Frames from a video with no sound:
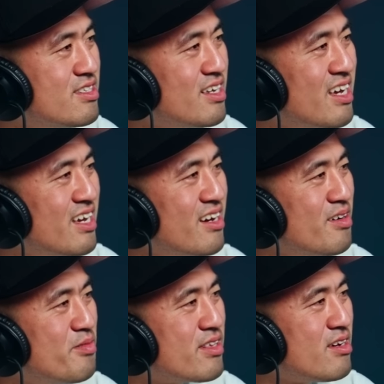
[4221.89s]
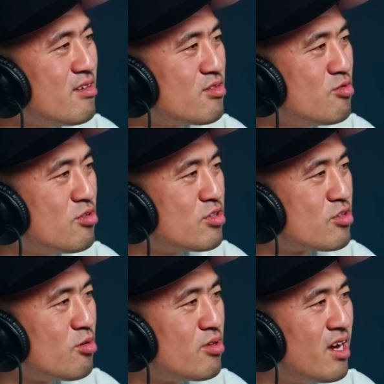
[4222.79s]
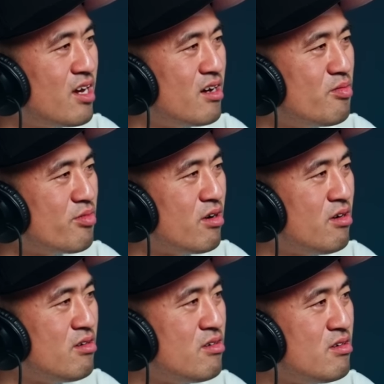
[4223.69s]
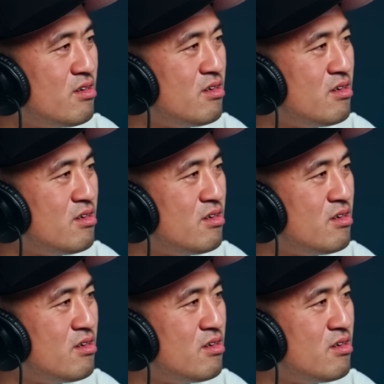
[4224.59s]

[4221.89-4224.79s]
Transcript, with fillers: Damn, yo, dude, slow down, bro.